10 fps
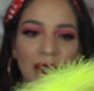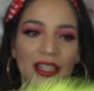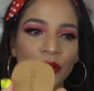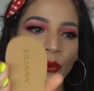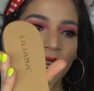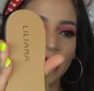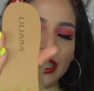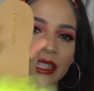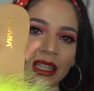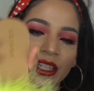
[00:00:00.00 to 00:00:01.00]
wait to wear
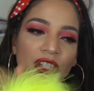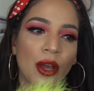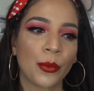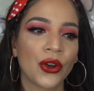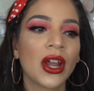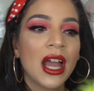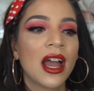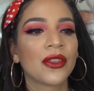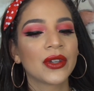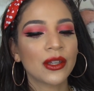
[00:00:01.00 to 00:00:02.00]
these in the summer. And
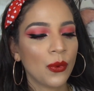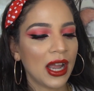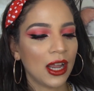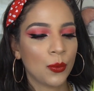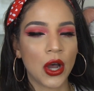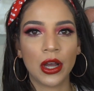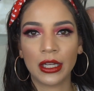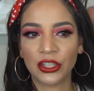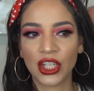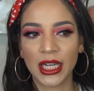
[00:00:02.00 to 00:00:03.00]
the reason why I want
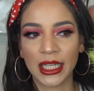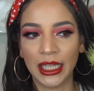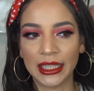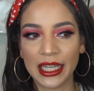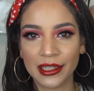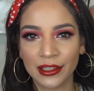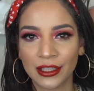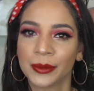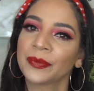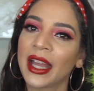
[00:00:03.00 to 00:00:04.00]

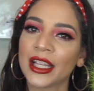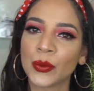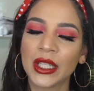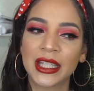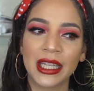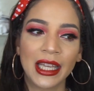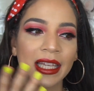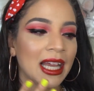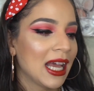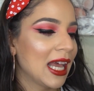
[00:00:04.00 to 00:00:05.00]
chancletas, as we
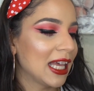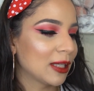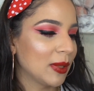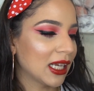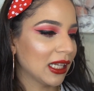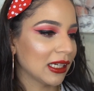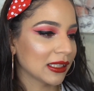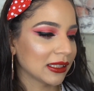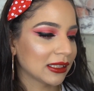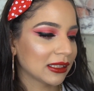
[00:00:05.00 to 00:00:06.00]
say, is
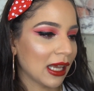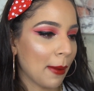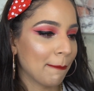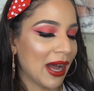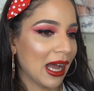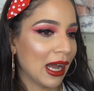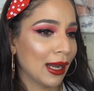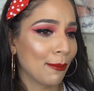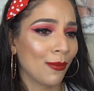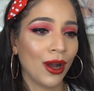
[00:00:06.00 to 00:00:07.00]
because
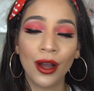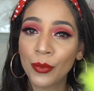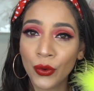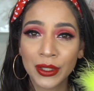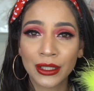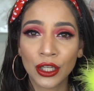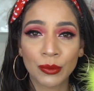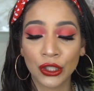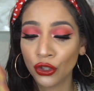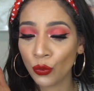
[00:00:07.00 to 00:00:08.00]
my mom always tells
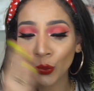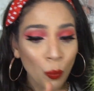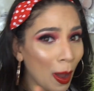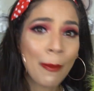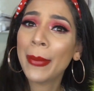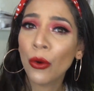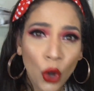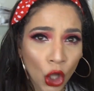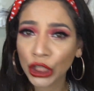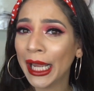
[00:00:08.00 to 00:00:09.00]
me, si tu vas pa
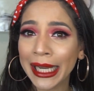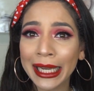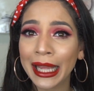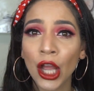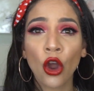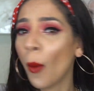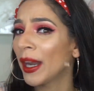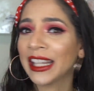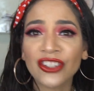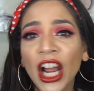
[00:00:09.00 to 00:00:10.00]
un hotel,
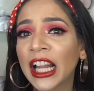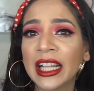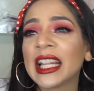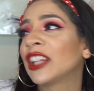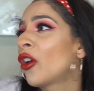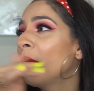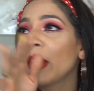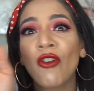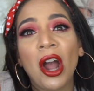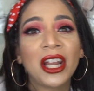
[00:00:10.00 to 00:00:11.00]
cómprate chancletas. Don't
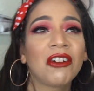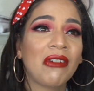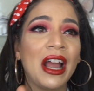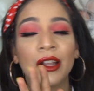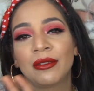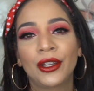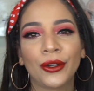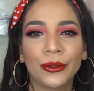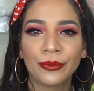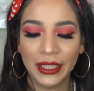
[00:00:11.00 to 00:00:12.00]
be walking around, you
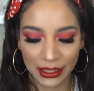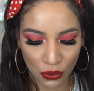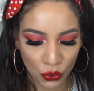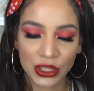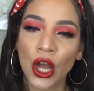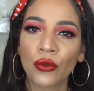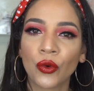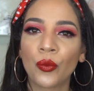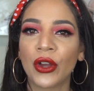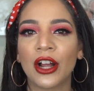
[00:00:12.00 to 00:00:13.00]
know, in the hotel
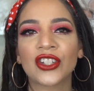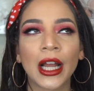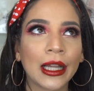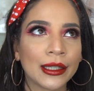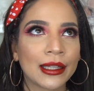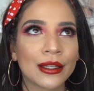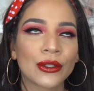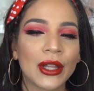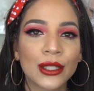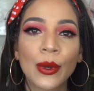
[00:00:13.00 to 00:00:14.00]
room without chancletas.
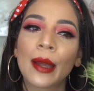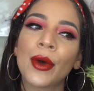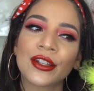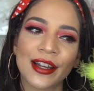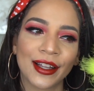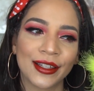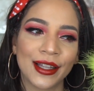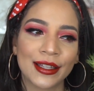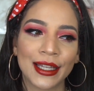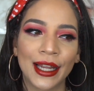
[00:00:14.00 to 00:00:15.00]
So that's why I bought
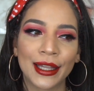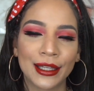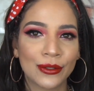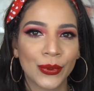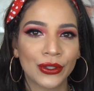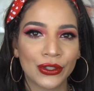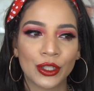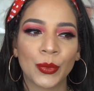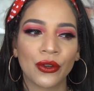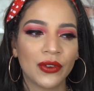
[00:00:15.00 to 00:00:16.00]
chancletas, and these were
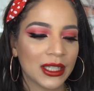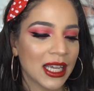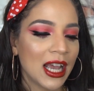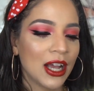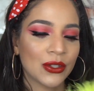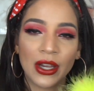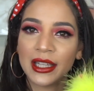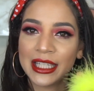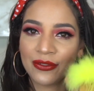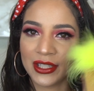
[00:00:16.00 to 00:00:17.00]
just perfect. So I
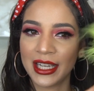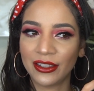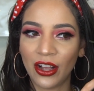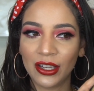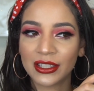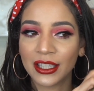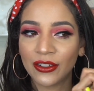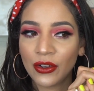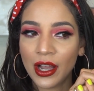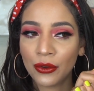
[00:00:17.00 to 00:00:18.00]
got these for ten dollars,
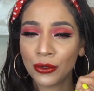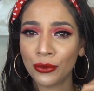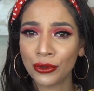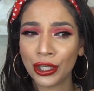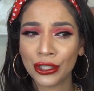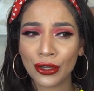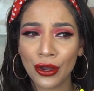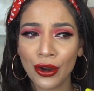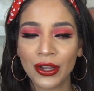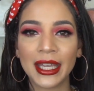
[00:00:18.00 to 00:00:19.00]
and look how cute these
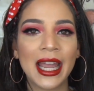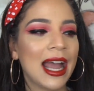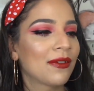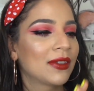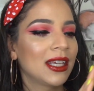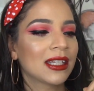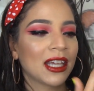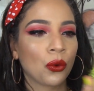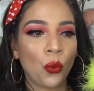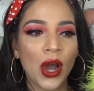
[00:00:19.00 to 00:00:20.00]
are. They have these
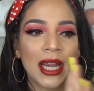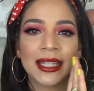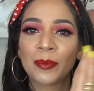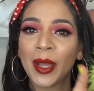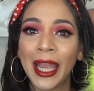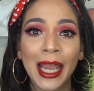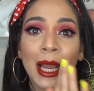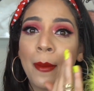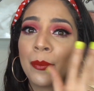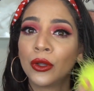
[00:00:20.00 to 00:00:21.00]
in white,
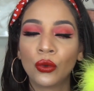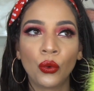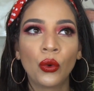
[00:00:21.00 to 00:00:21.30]
pink, blue.